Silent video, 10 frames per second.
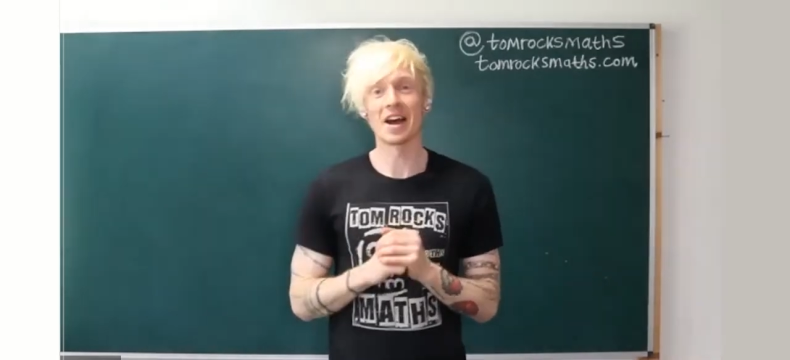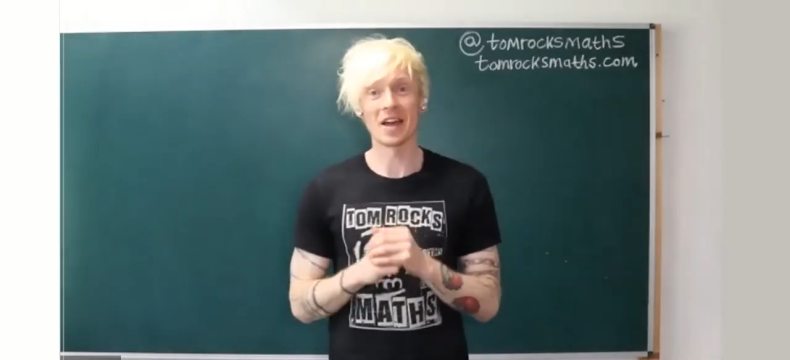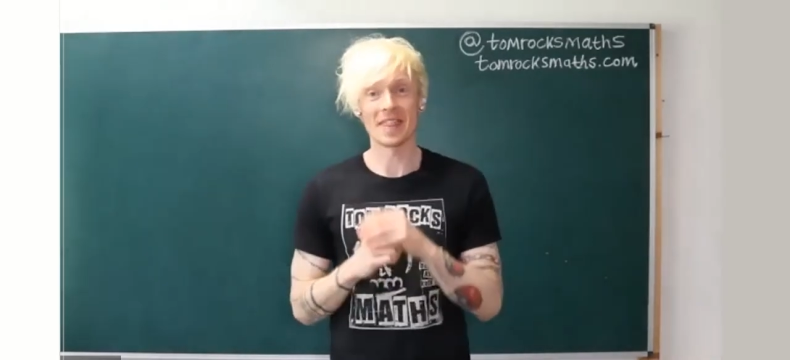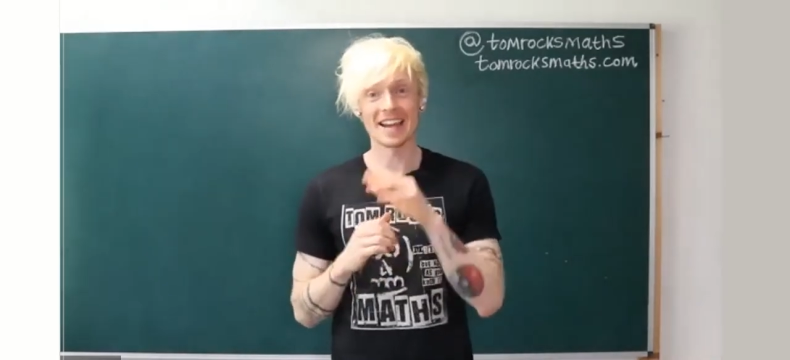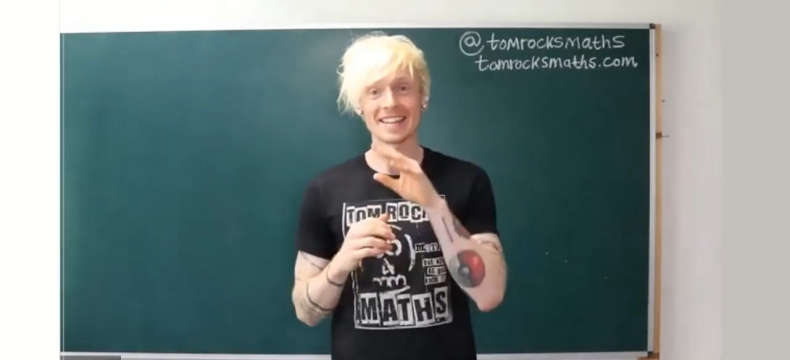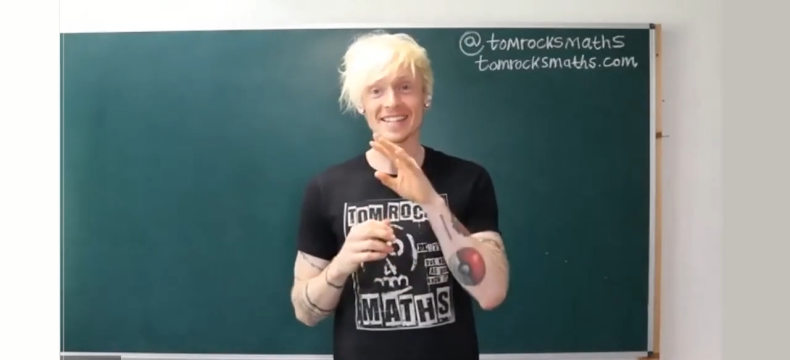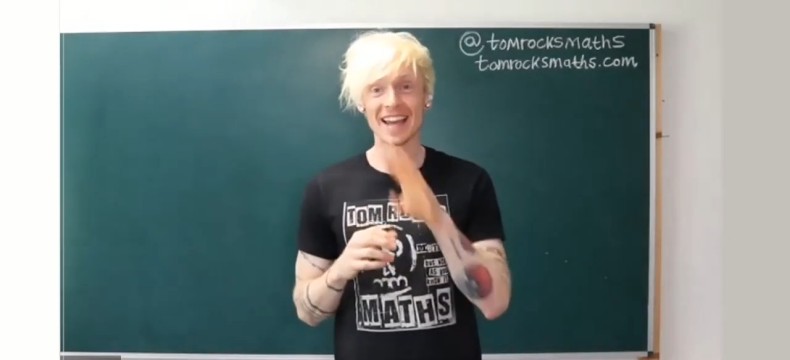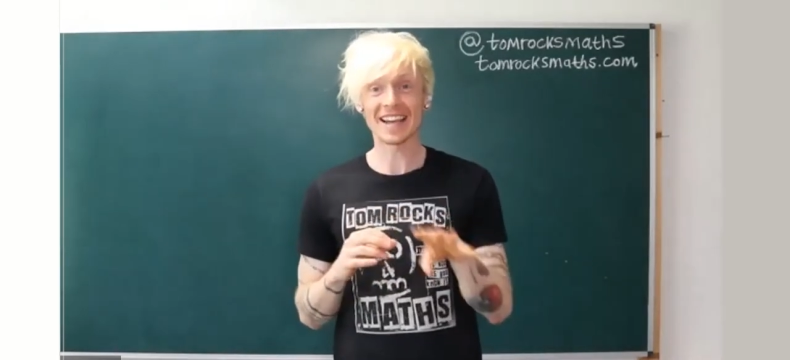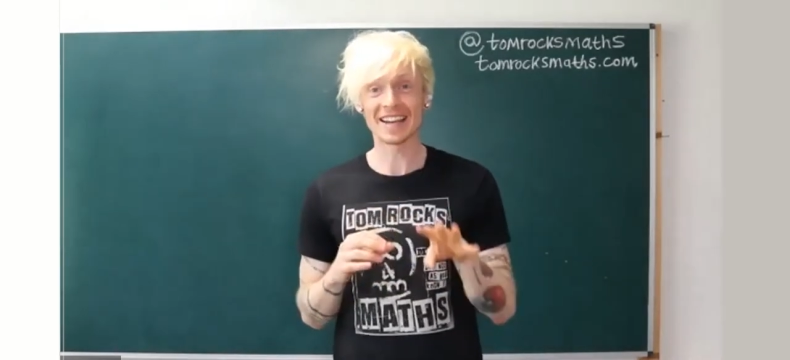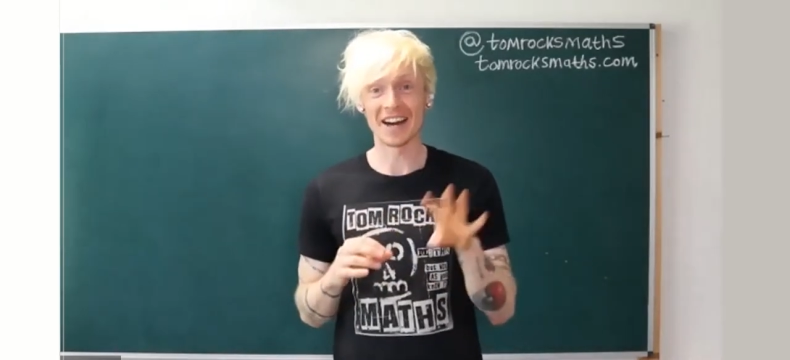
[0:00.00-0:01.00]
Then in the
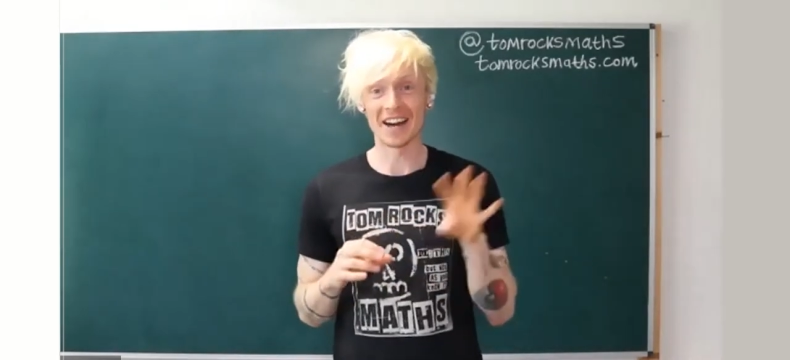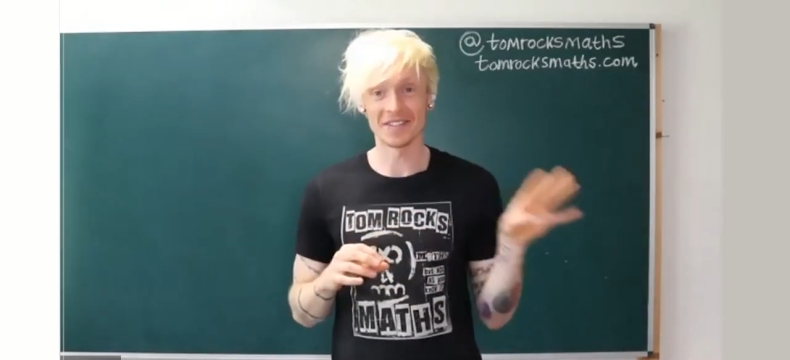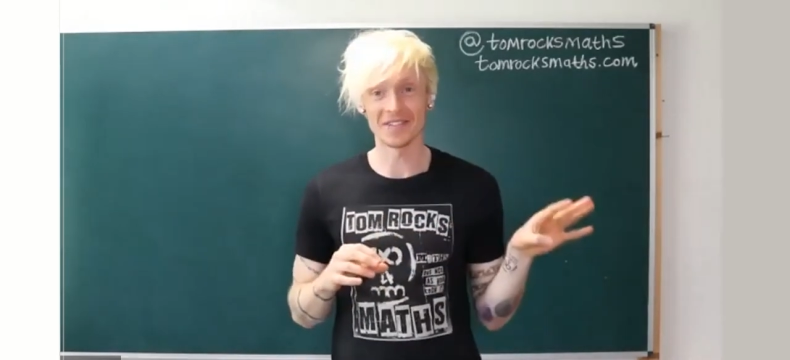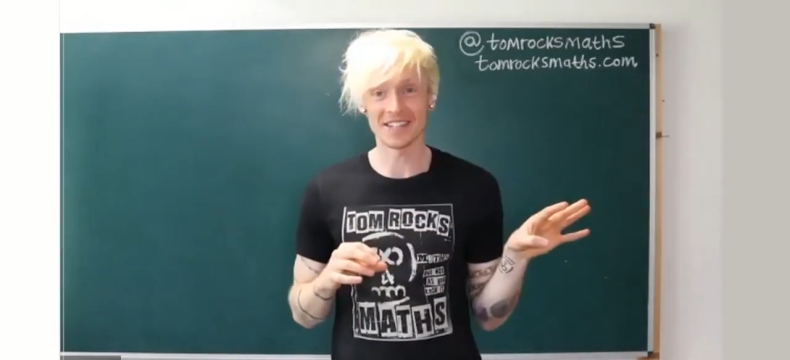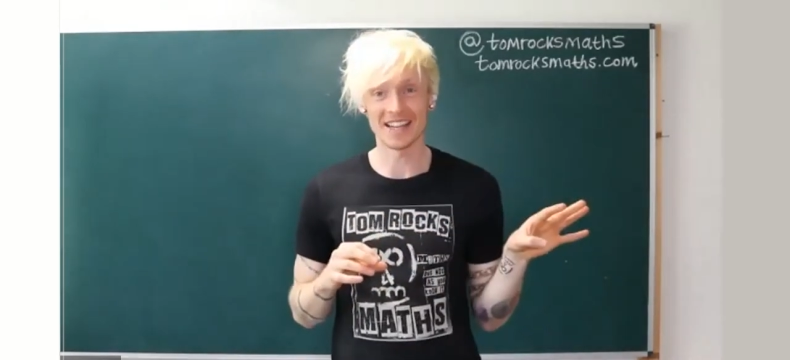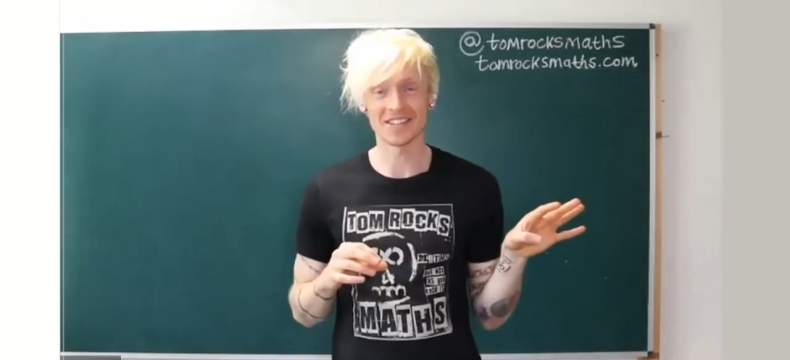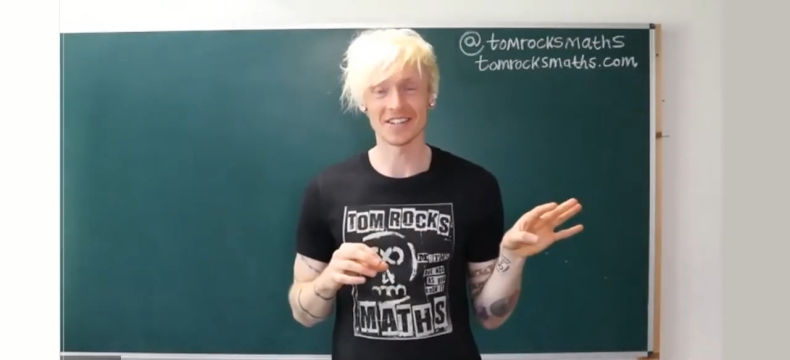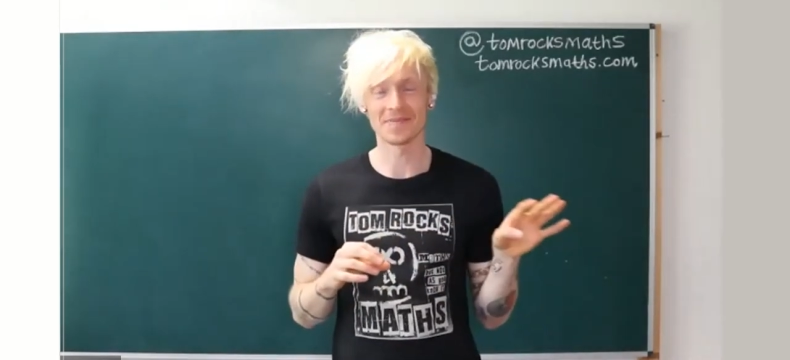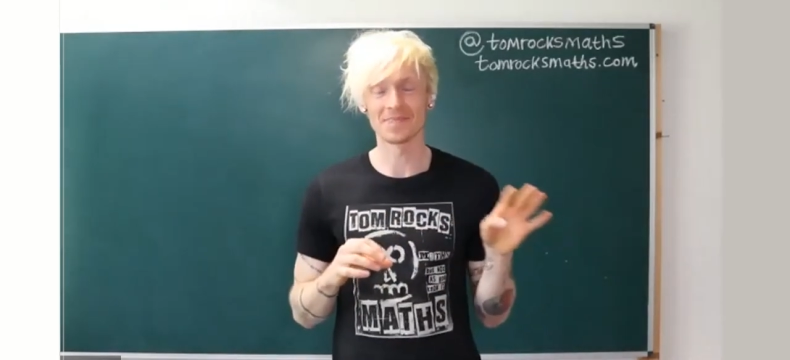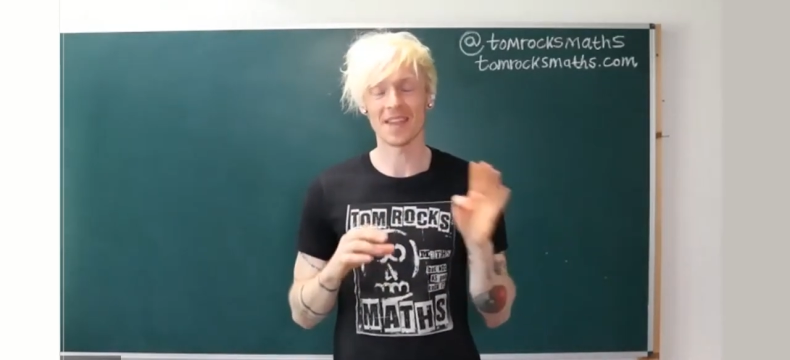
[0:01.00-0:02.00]
second half of the
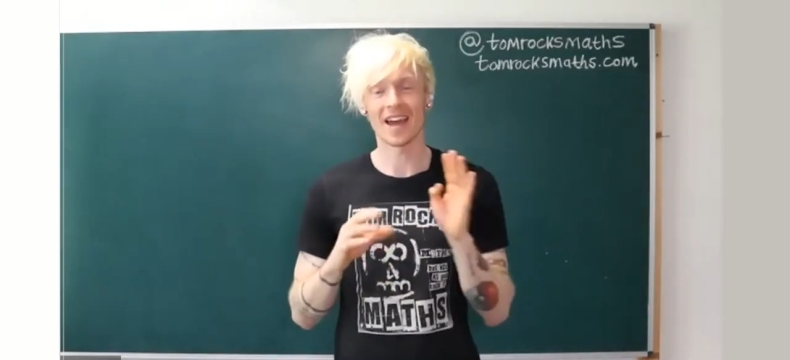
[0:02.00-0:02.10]
session,